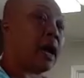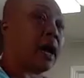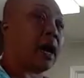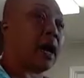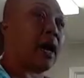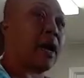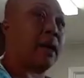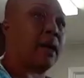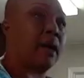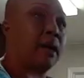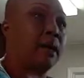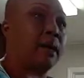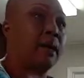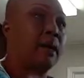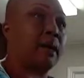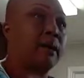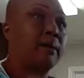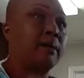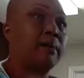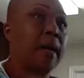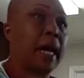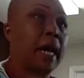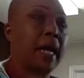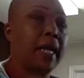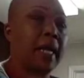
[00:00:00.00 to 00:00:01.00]

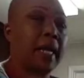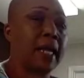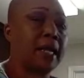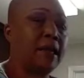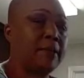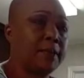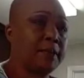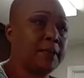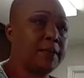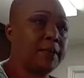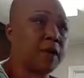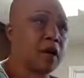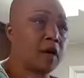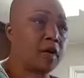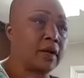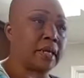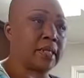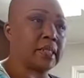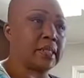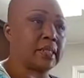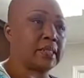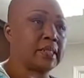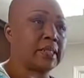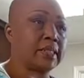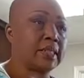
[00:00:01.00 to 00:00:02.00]
A lot of people don't
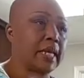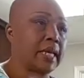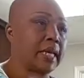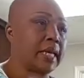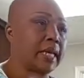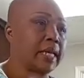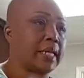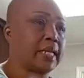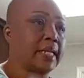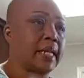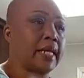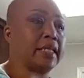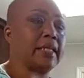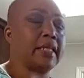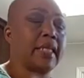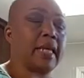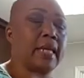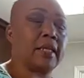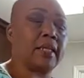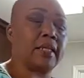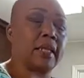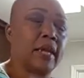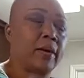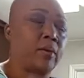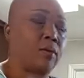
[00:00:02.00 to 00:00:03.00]
understand. They
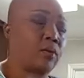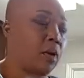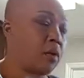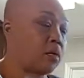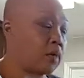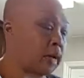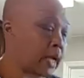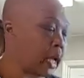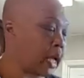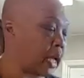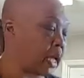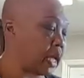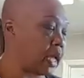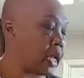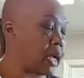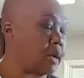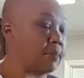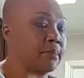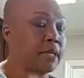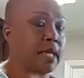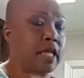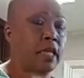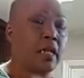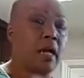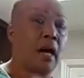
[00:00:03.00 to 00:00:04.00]
think that, okay, I'm
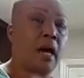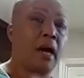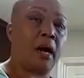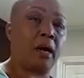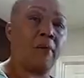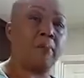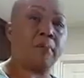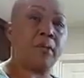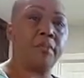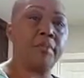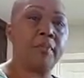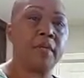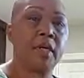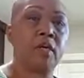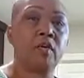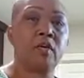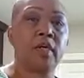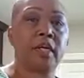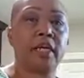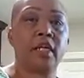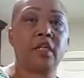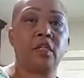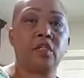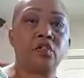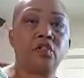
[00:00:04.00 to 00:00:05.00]
getting almond milk
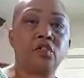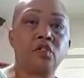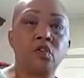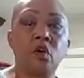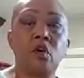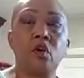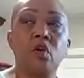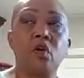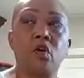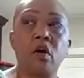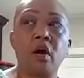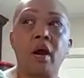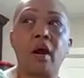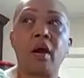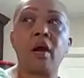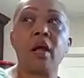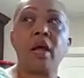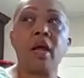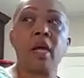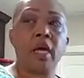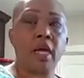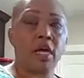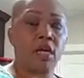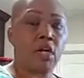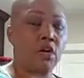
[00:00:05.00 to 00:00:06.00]
in the store,
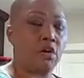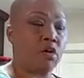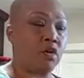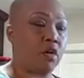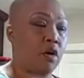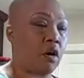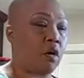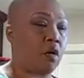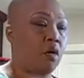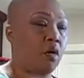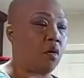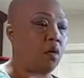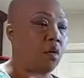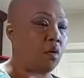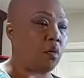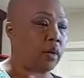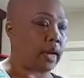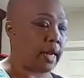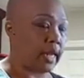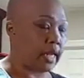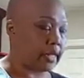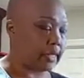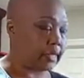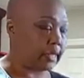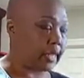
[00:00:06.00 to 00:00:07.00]

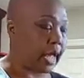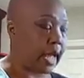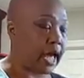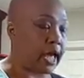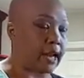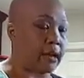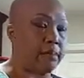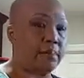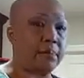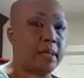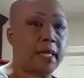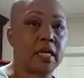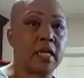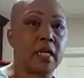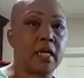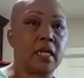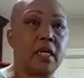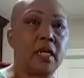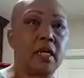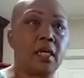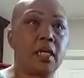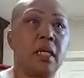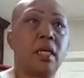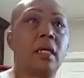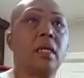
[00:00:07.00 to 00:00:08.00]
it's got to be
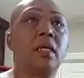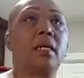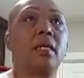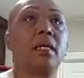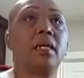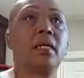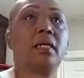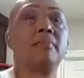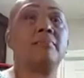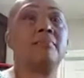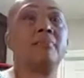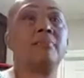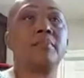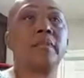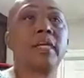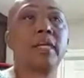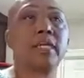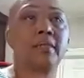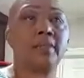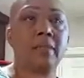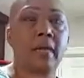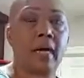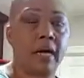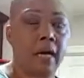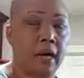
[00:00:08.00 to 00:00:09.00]
good.
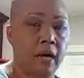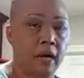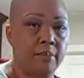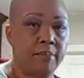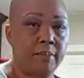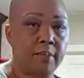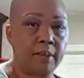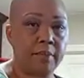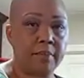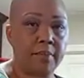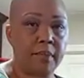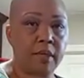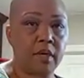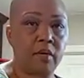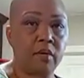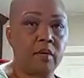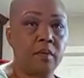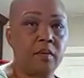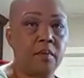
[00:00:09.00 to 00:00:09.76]
It's almond milk.